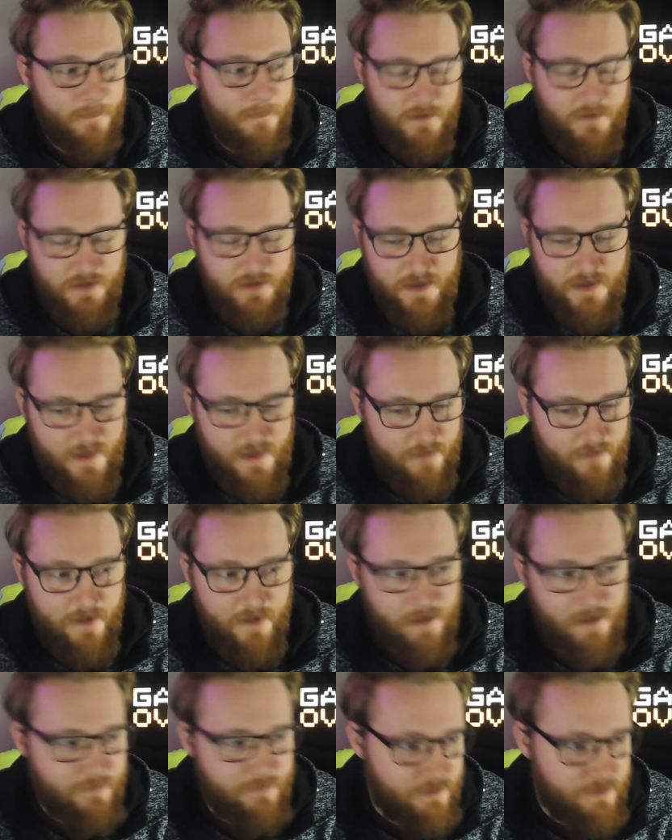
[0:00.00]
Never
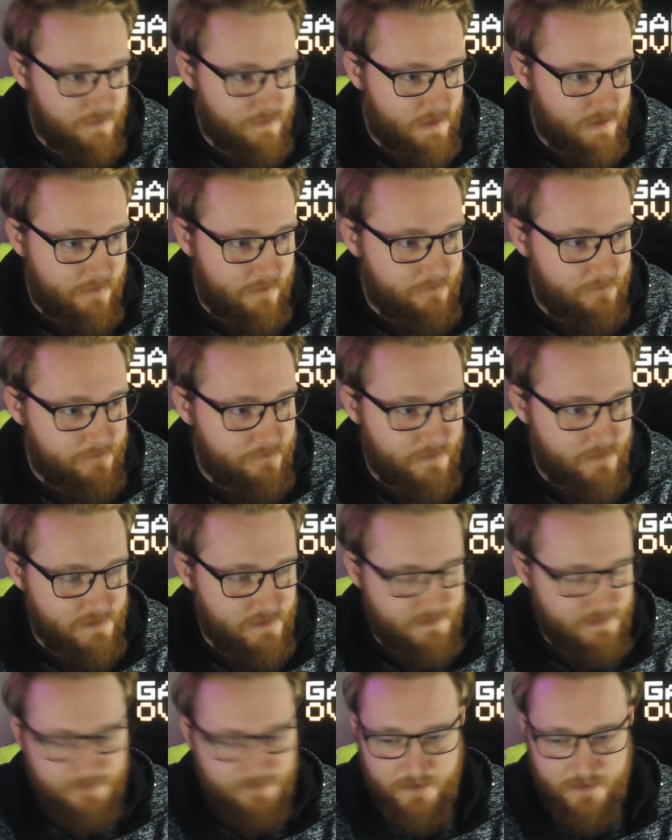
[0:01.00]
ever do that.
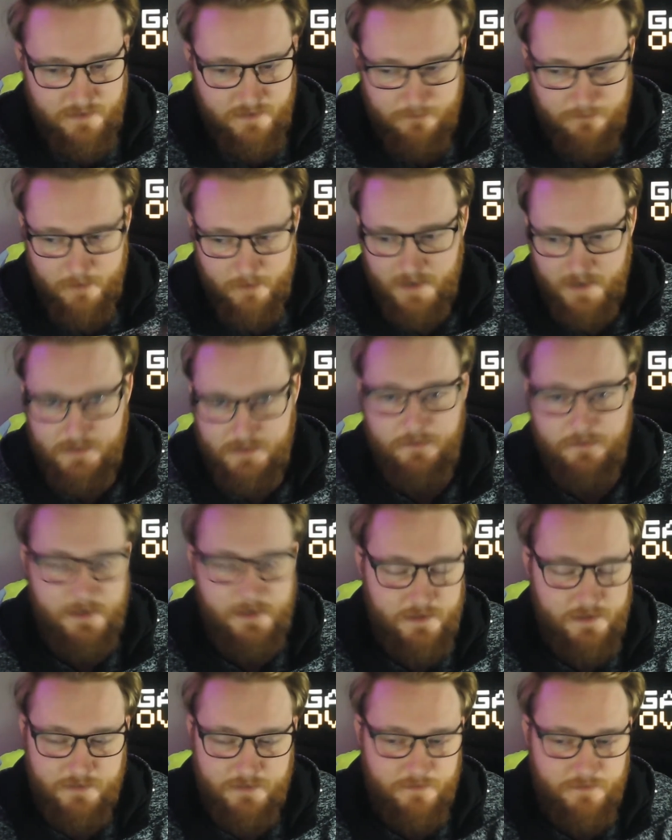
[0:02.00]
It's massively
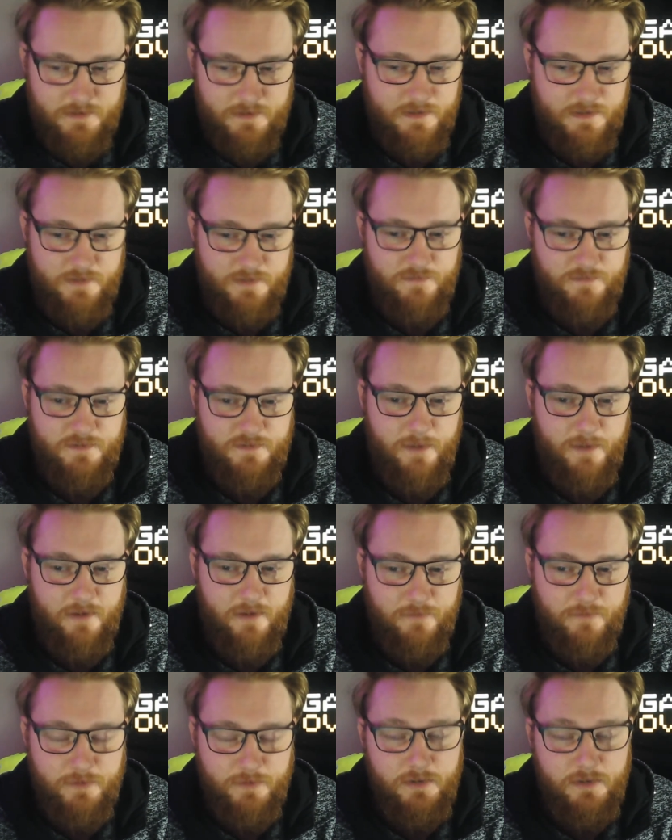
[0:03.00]

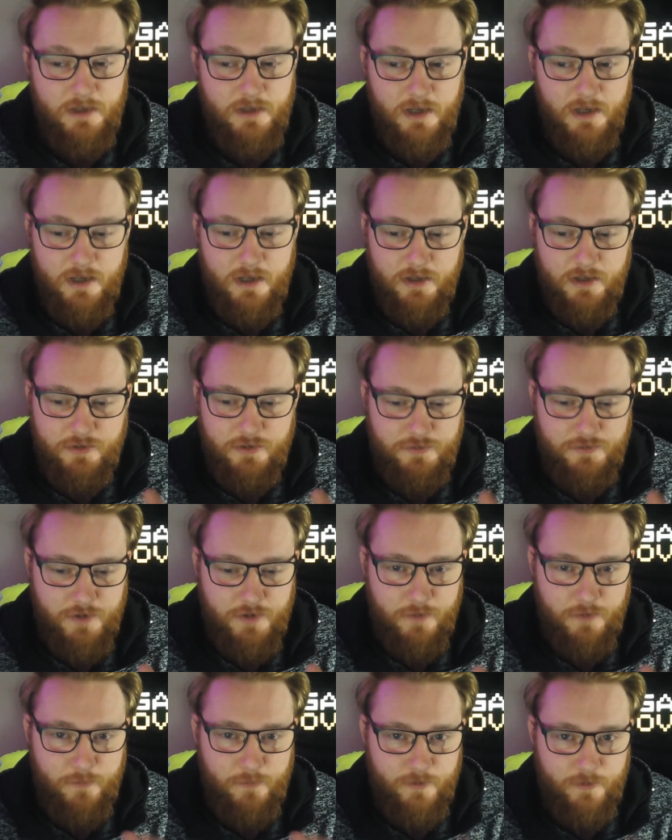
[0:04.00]
disrespectful. You
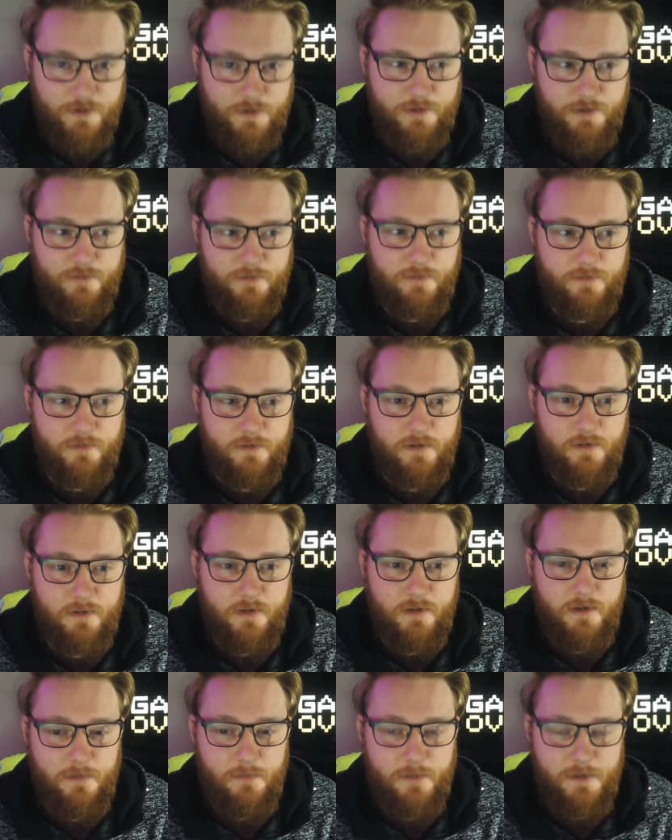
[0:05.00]
don't want to
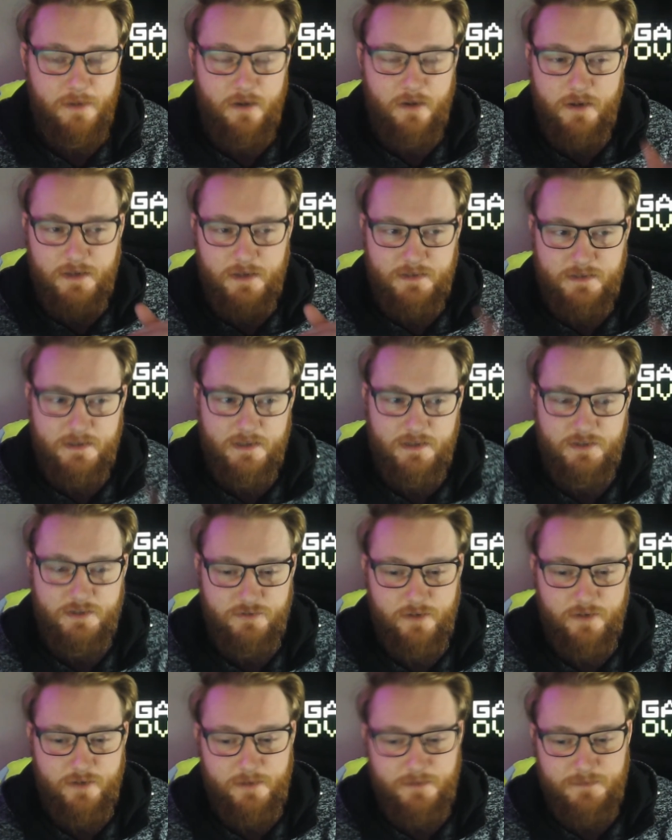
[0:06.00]
be going into their
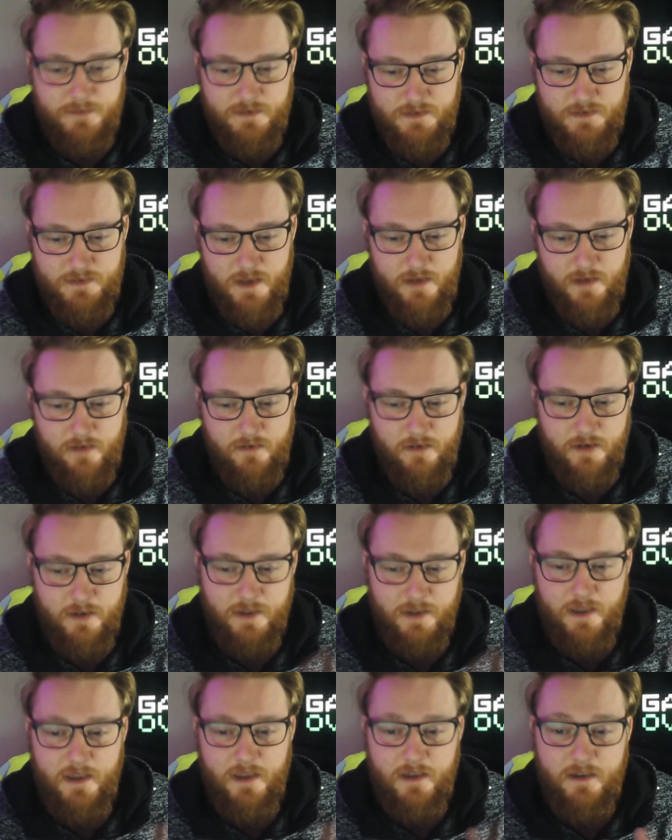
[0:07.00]
streams and saying,
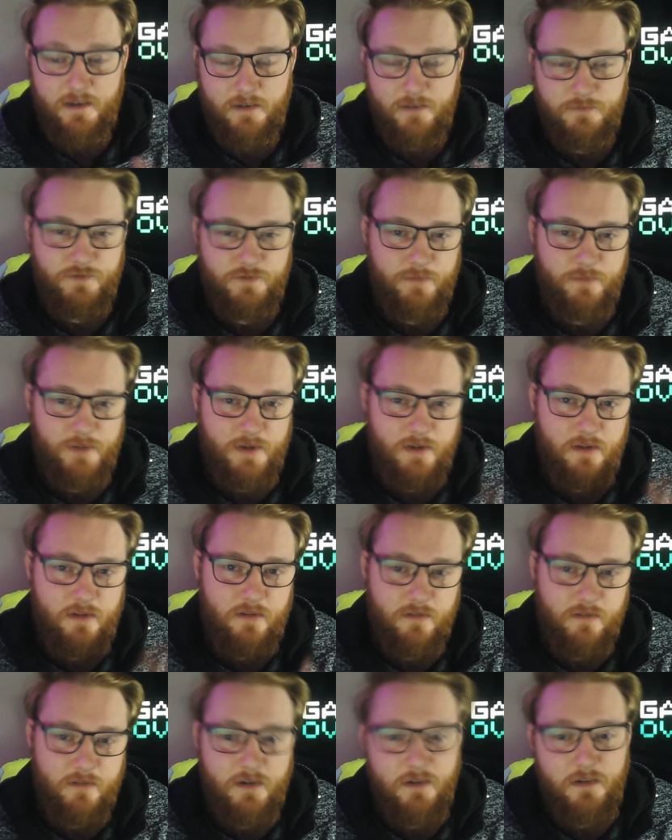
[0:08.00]
okay, yeah, I'm streaming,
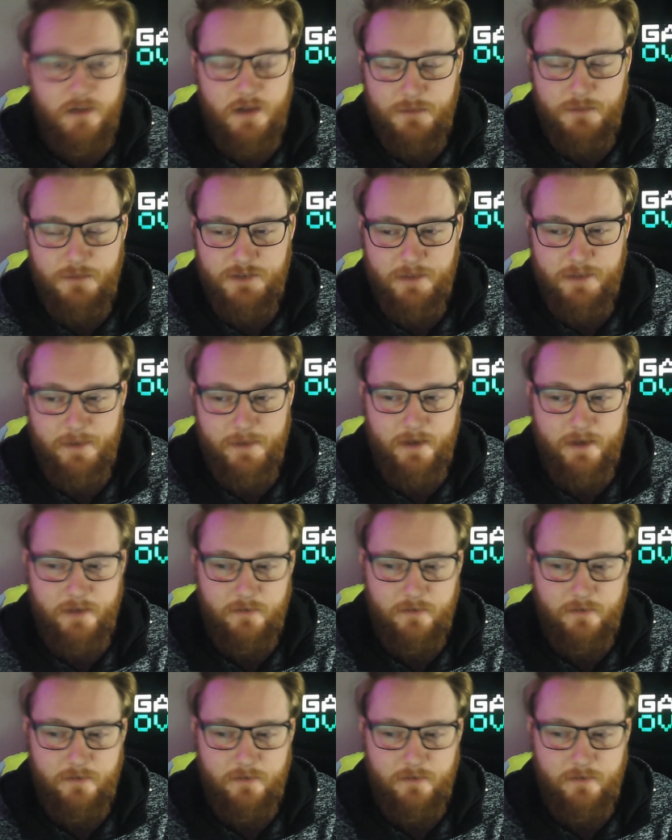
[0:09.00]
come check me out.